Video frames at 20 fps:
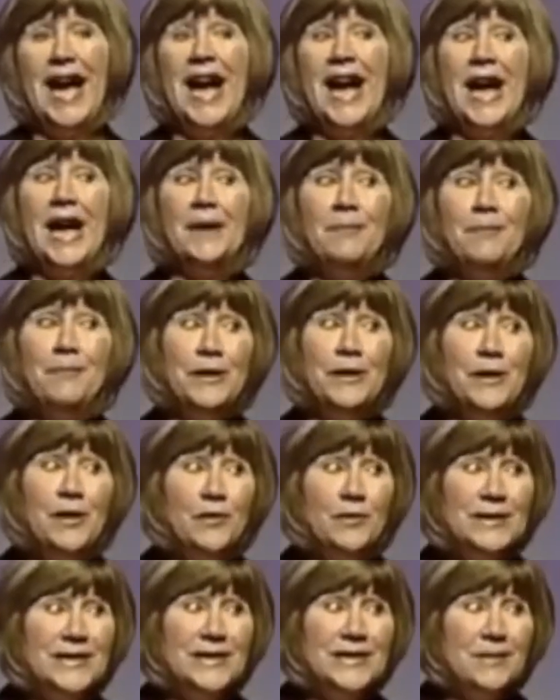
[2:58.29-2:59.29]

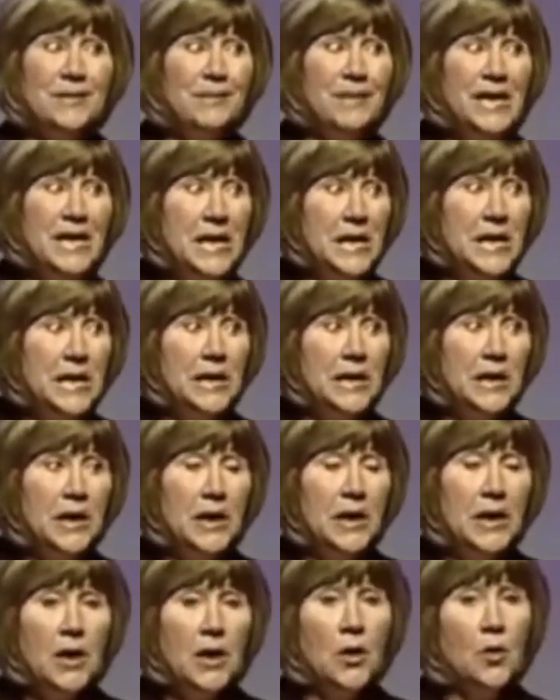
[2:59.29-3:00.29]
Unbeknownst to me,
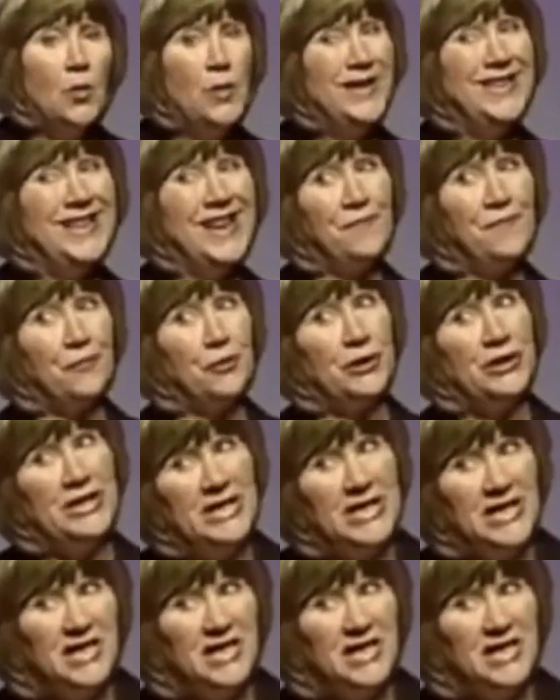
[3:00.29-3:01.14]
we never did